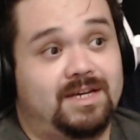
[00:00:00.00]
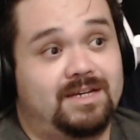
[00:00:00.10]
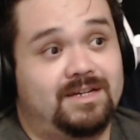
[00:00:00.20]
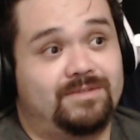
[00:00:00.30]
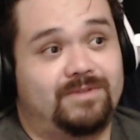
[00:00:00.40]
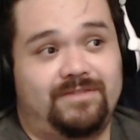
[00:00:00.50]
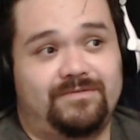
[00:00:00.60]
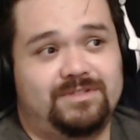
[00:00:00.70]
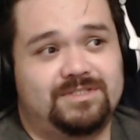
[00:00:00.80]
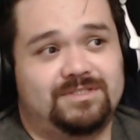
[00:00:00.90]

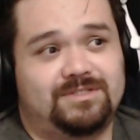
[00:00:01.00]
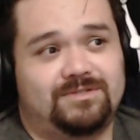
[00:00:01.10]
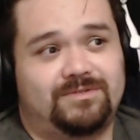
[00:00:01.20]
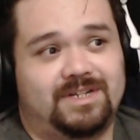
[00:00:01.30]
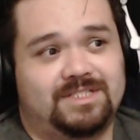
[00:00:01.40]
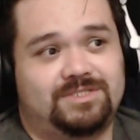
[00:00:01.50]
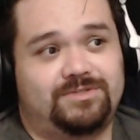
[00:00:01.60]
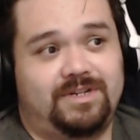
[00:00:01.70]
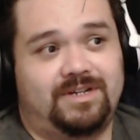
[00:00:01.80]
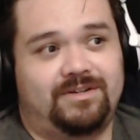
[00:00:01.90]
rifles?
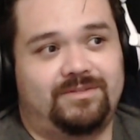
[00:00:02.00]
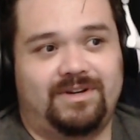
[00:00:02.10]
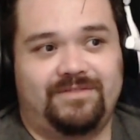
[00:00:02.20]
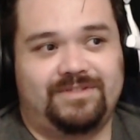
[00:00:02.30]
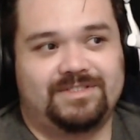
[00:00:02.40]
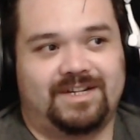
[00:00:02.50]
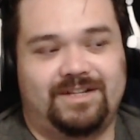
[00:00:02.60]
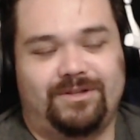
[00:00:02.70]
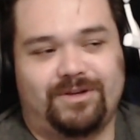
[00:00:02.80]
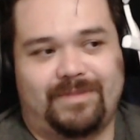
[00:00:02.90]
Rashtria rifles? I didn't
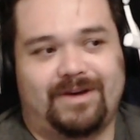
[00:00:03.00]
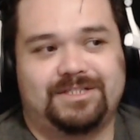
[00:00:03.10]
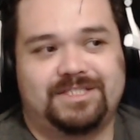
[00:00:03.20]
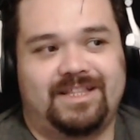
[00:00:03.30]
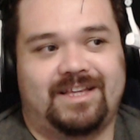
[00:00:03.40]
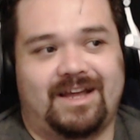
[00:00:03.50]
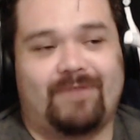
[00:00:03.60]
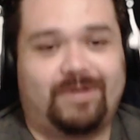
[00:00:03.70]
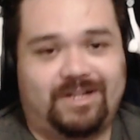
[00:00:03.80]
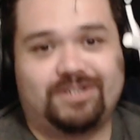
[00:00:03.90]
look up how to say that. I
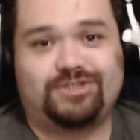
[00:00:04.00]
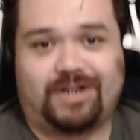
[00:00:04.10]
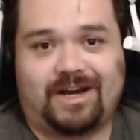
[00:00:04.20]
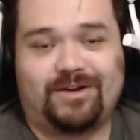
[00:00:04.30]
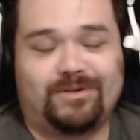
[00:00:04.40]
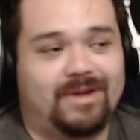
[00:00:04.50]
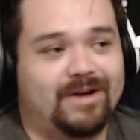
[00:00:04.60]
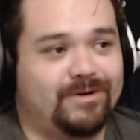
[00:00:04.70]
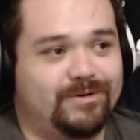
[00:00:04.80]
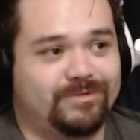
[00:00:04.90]
wanted to try it on my
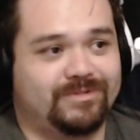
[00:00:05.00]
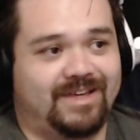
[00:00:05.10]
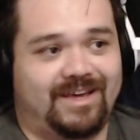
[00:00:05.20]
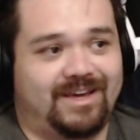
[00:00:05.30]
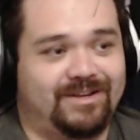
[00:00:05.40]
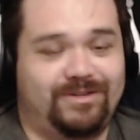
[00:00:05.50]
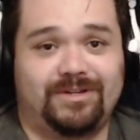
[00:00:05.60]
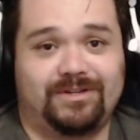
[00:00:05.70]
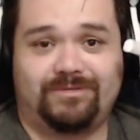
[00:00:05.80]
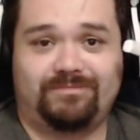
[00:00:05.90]
own and you
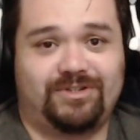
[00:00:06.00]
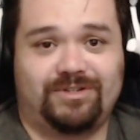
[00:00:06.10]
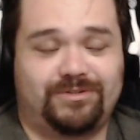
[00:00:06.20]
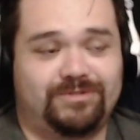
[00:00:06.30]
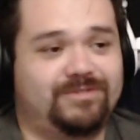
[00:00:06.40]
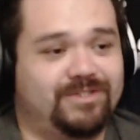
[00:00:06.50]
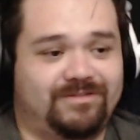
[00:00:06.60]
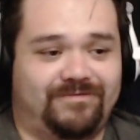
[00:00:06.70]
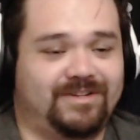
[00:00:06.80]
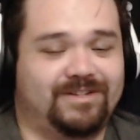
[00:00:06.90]
can you can you
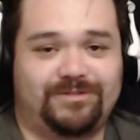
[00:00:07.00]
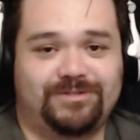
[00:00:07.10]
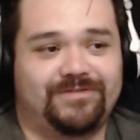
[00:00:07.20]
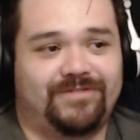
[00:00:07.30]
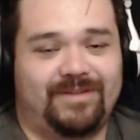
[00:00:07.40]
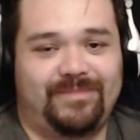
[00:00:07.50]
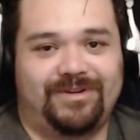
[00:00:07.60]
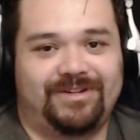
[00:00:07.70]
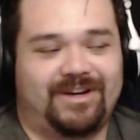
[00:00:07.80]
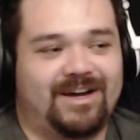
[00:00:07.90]
can freaking crucify me on
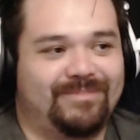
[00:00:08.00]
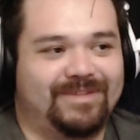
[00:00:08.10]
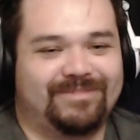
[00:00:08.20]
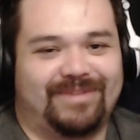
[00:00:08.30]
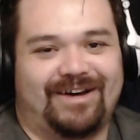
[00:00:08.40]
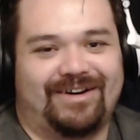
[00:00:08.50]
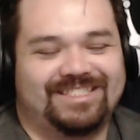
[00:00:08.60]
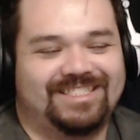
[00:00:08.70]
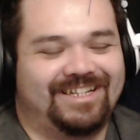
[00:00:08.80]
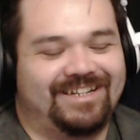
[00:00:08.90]
the comments about how I
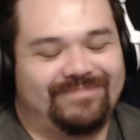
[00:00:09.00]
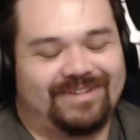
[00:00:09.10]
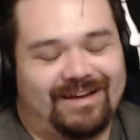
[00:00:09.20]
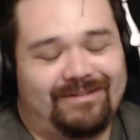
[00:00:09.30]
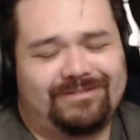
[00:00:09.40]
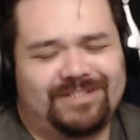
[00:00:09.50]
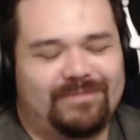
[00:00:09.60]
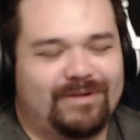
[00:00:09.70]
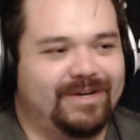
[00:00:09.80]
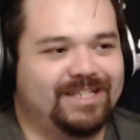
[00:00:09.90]
said it, but I'll try
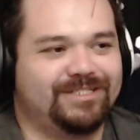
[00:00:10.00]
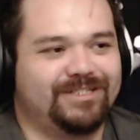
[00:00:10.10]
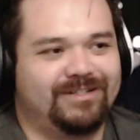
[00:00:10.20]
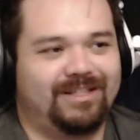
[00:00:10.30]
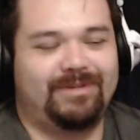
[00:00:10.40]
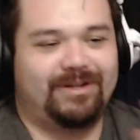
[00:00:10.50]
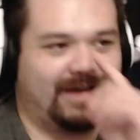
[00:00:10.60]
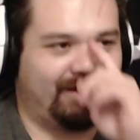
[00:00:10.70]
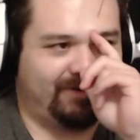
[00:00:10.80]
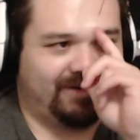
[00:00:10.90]
my best, you know, and let me know
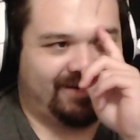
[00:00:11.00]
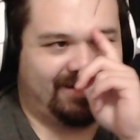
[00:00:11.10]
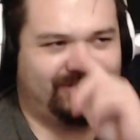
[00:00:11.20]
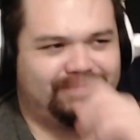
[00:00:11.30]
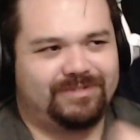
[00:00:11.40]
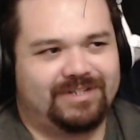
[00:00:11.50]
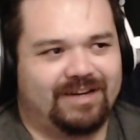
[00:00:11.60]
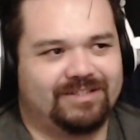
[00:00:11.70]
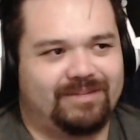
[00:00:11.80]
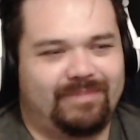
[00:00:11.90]
how, how it's
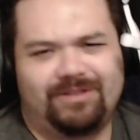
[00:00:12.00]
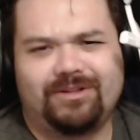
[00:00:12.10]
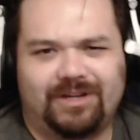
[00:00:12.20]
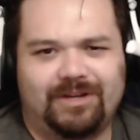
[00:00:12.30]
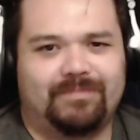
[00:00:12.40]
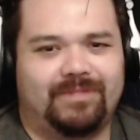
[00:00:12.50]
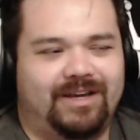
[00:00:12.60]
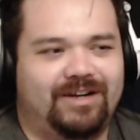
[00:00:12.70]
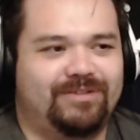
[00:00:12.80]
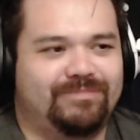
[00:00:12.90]
pronounced. I might look it up
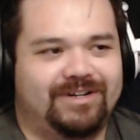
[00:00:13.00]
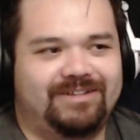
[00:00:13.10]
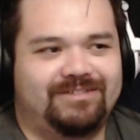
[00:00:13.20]
later, but